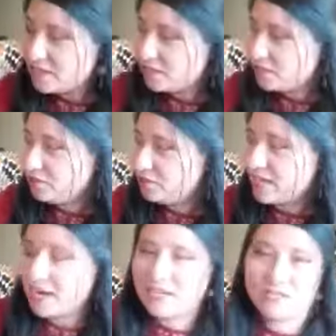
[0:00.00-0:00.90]
So
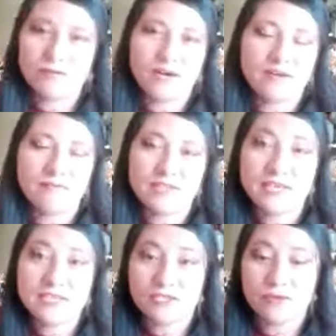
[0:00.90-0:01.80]
that is one of the
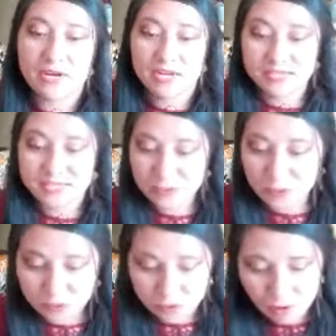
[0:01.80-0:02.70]
things you want to
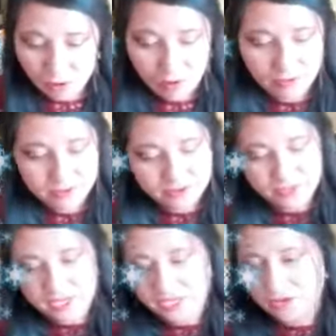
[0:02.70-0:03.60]
do. Other
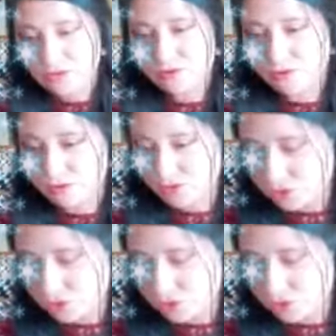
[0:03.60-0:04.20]
thing you could